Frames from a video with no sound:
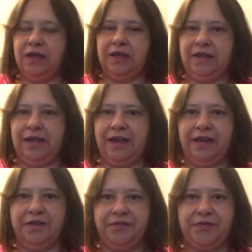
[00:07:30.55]

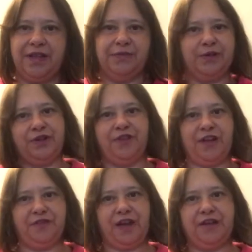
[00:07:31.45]
Yeah, one of our
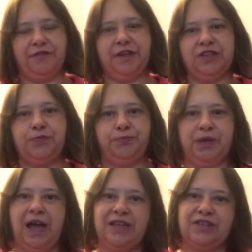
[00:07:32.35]
favourites,
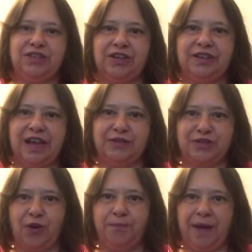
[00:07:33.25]
but our son now has
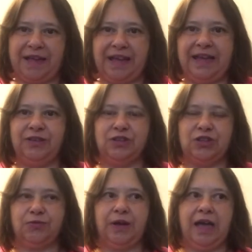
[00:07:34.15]
got back
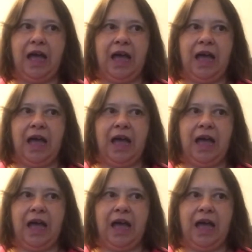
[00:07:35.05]
into it,